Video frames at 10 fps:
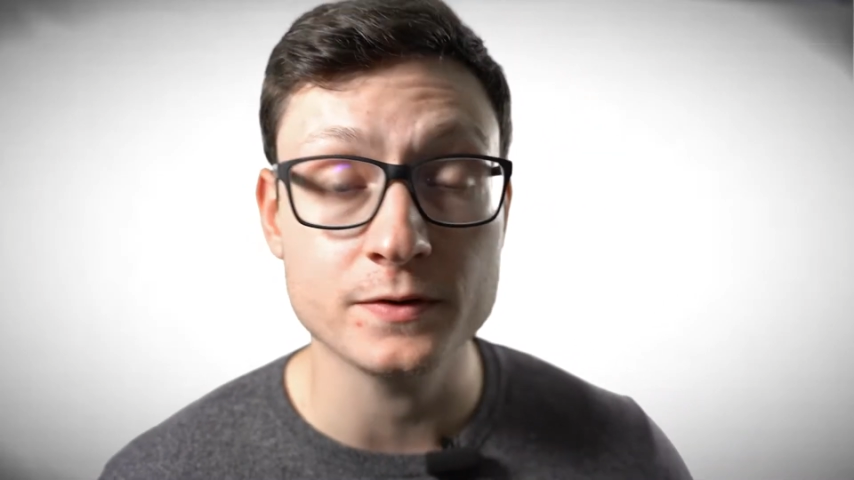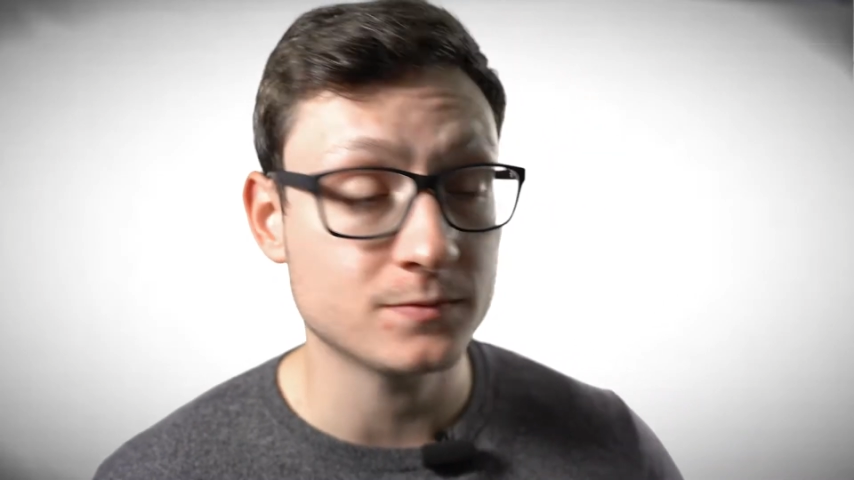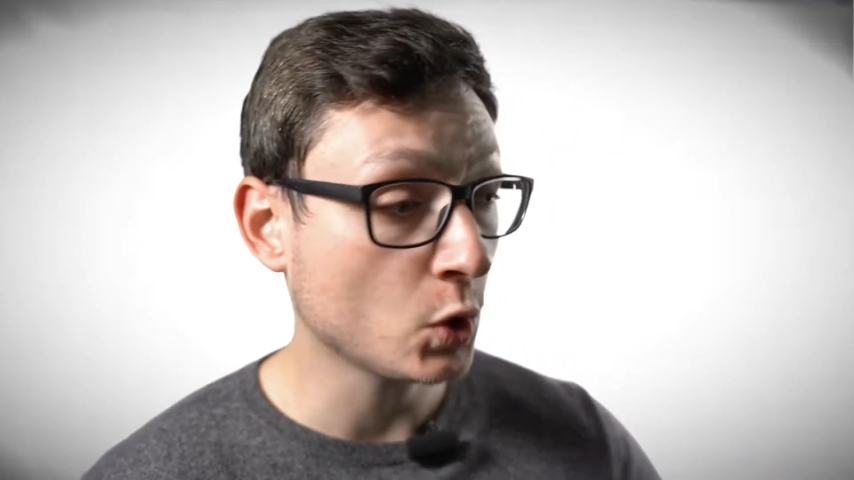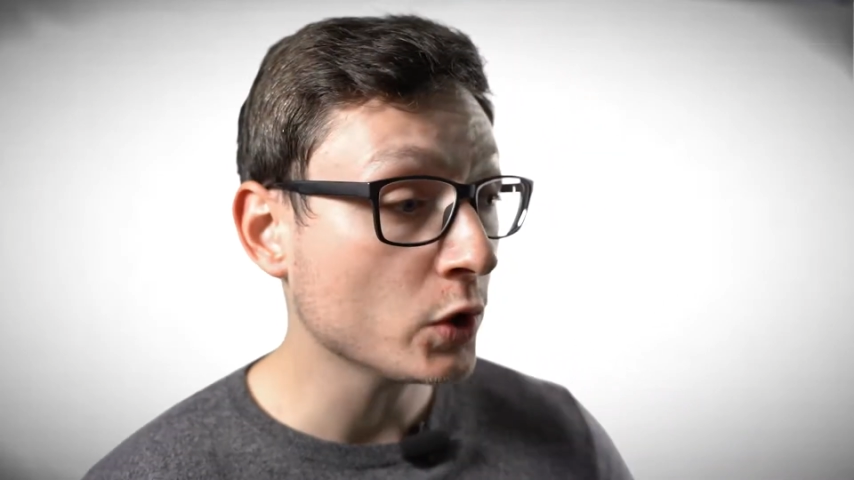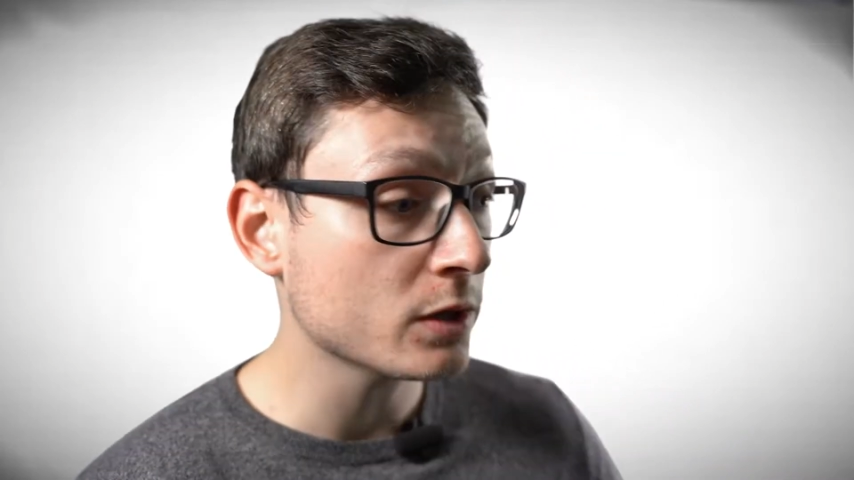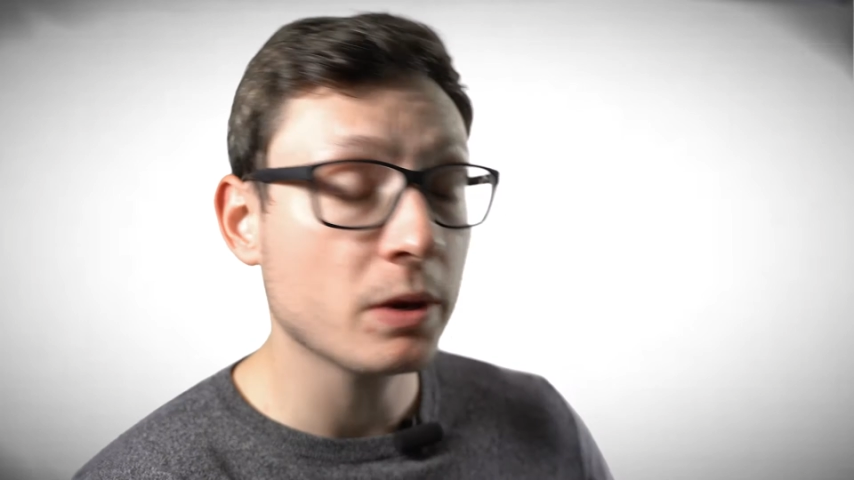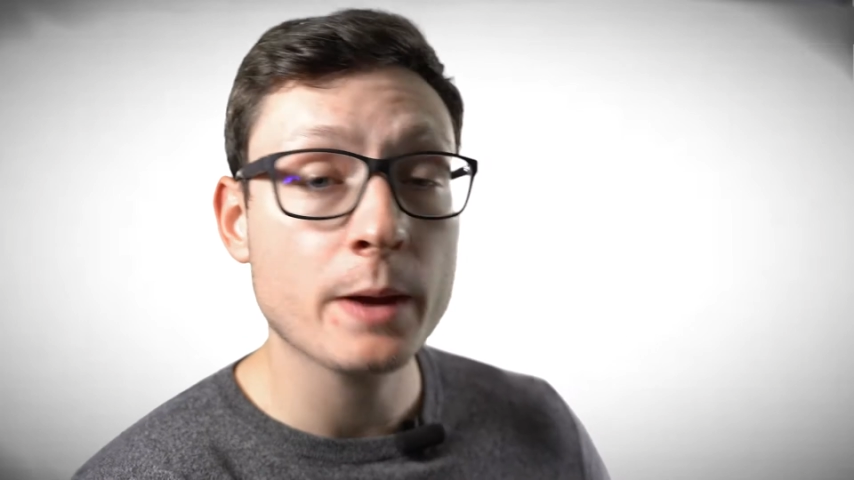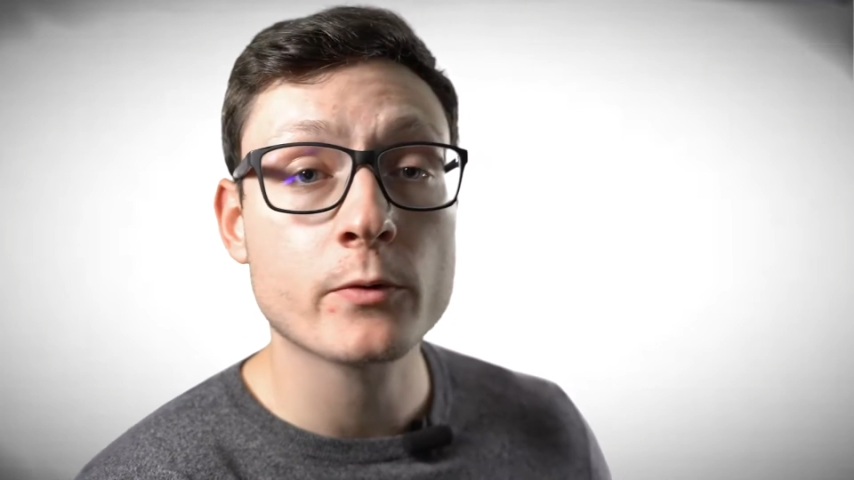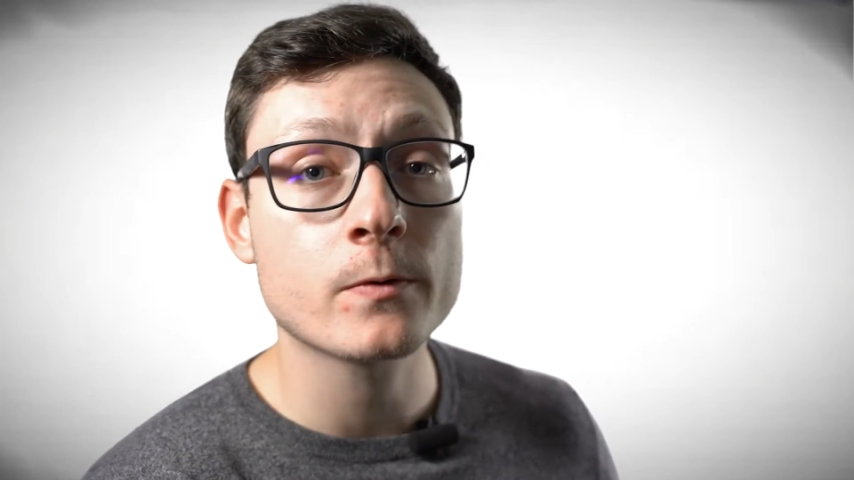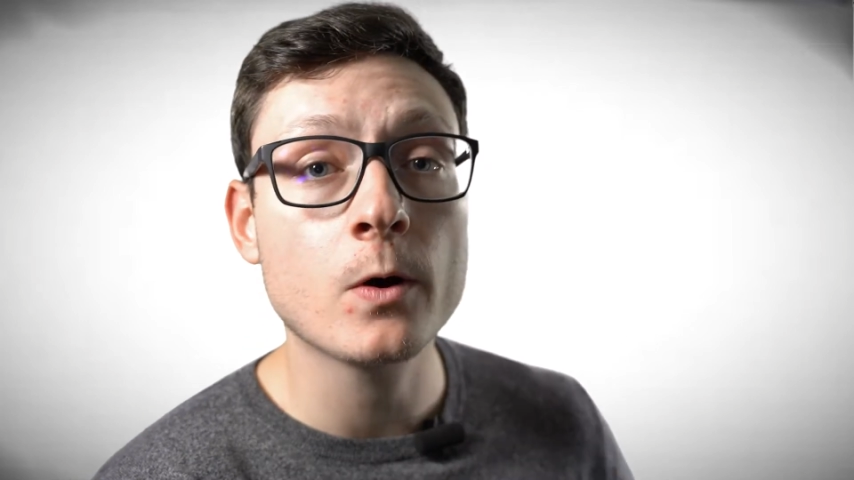the toilet
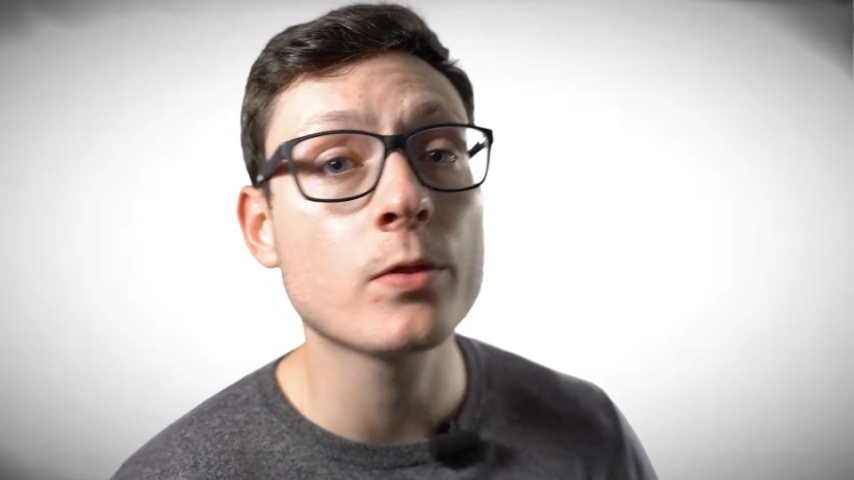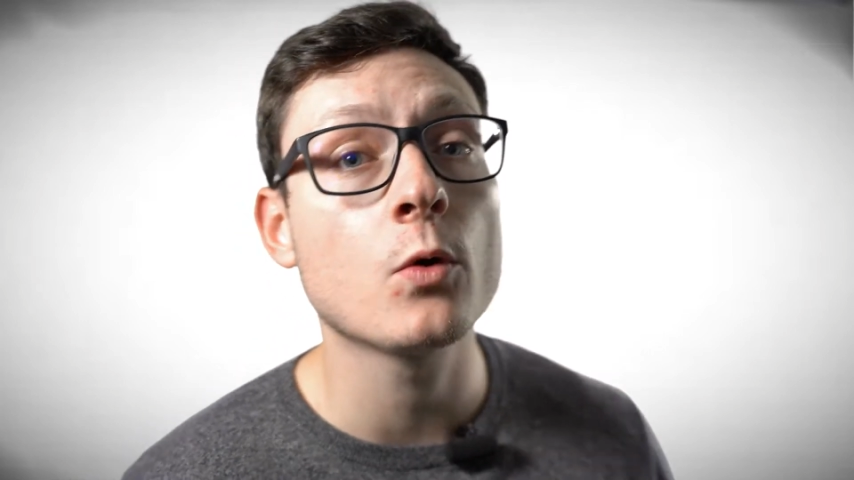paper roll,